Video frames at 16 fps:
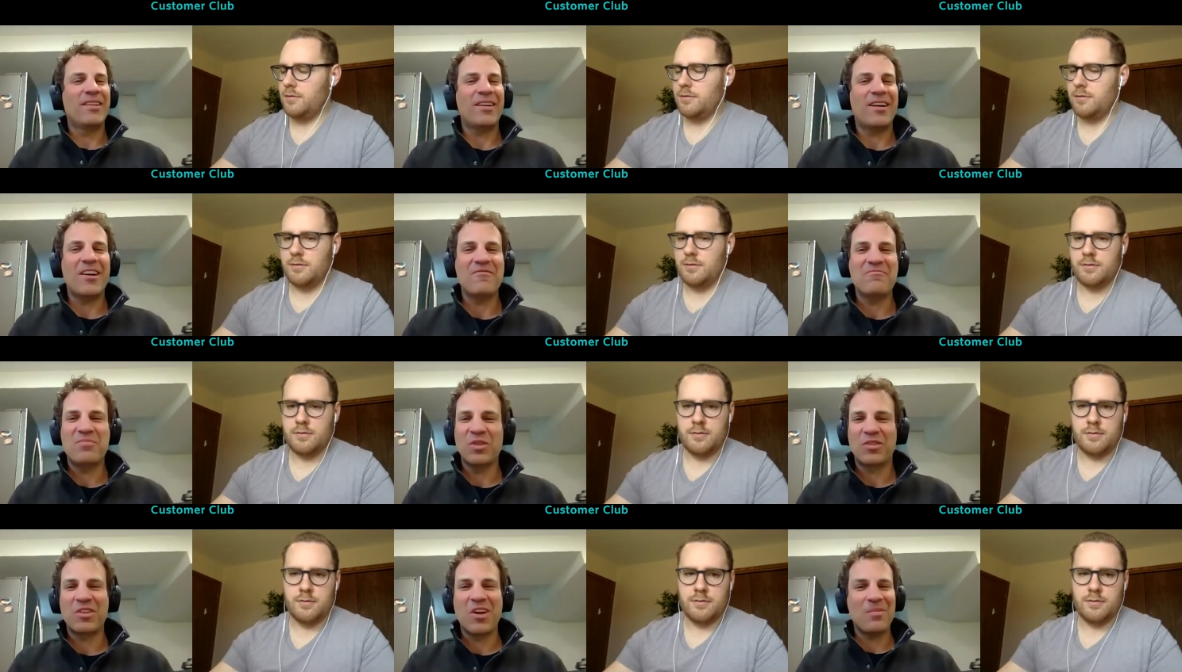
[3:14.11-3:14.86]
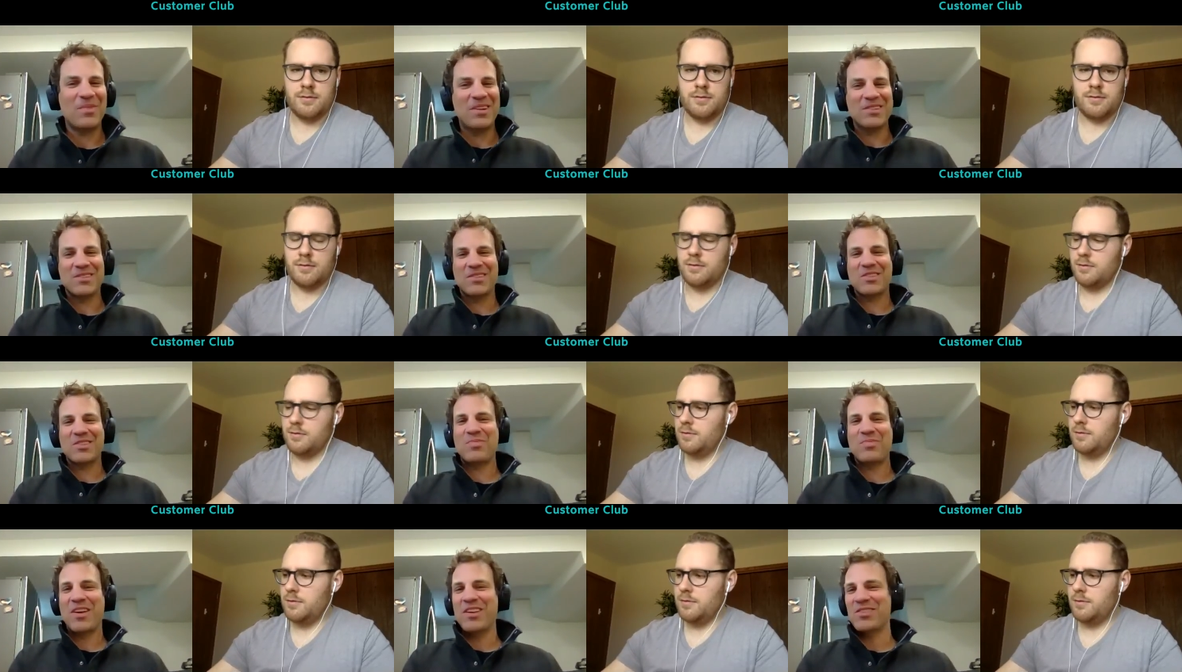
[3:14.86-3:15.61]
Speaker 1: I've built companies in the
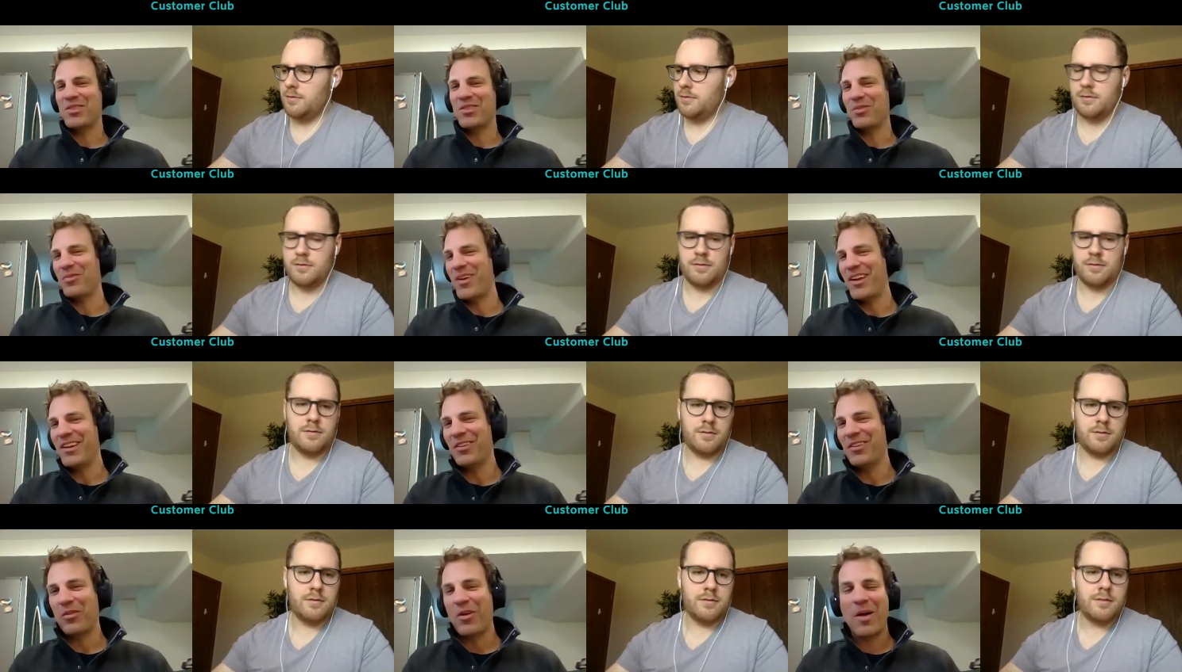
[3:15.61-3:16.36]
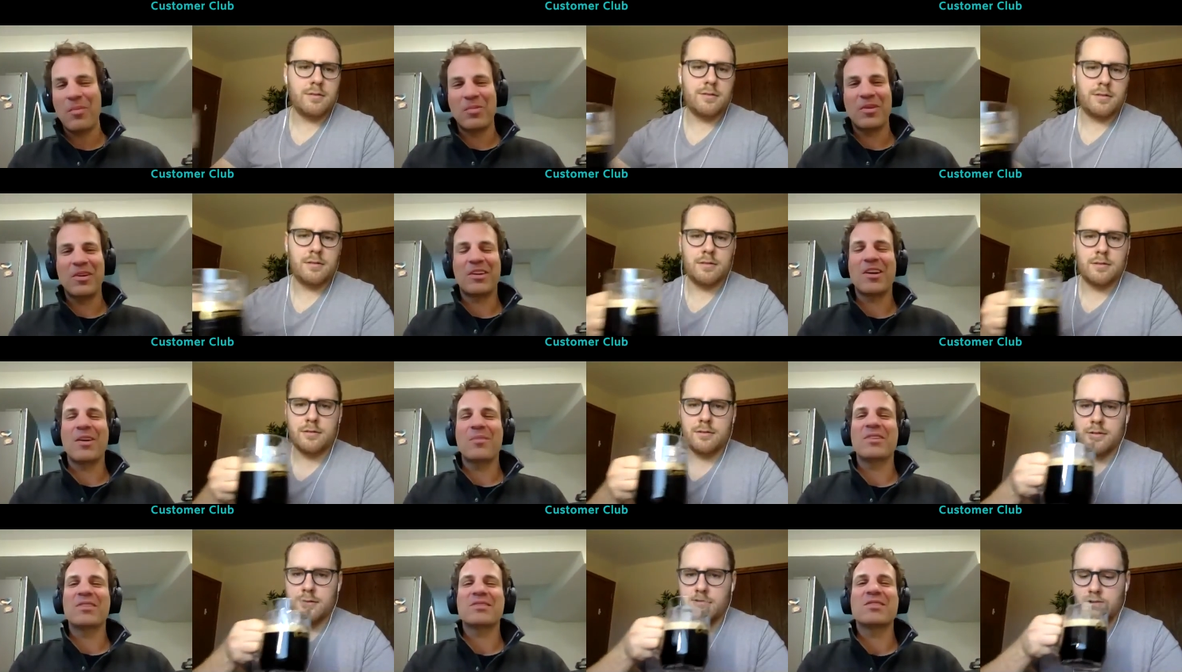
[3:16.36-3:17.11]
space already or operated
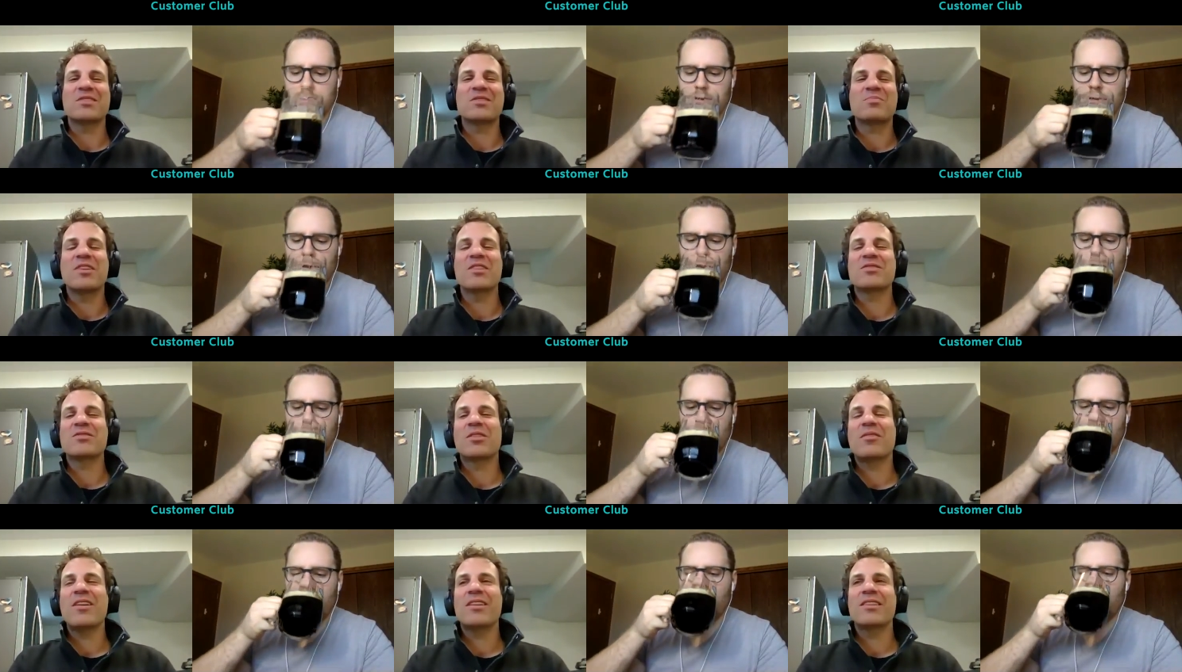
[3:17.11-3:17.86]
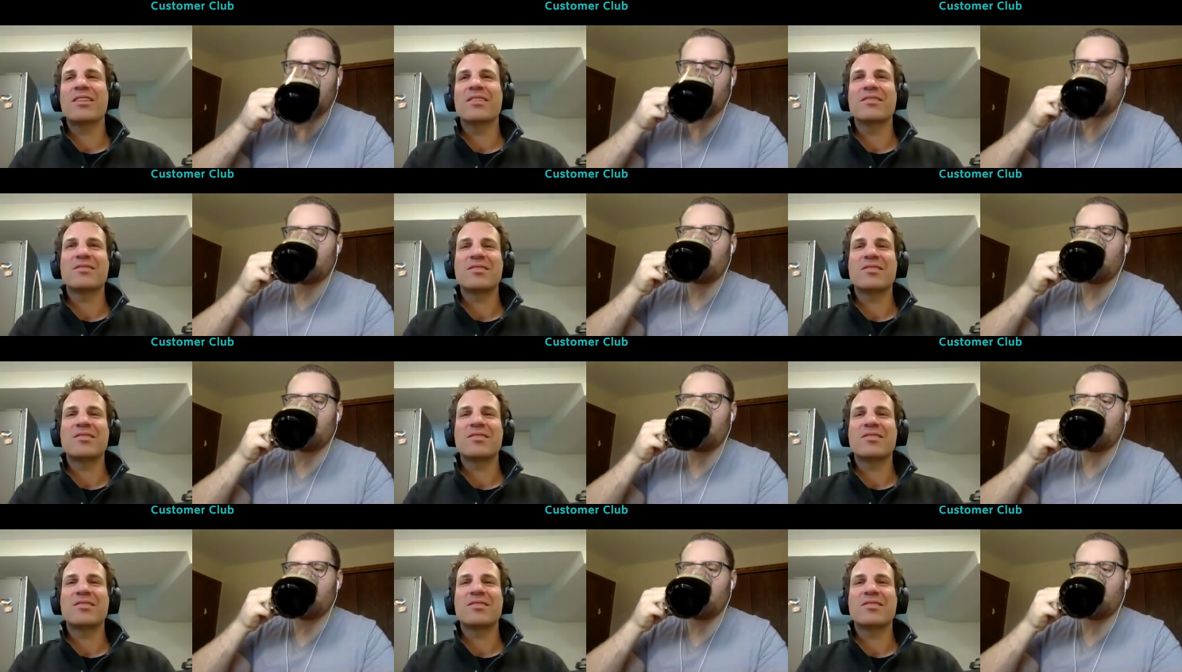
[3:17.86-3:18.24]
companies in the space already. Is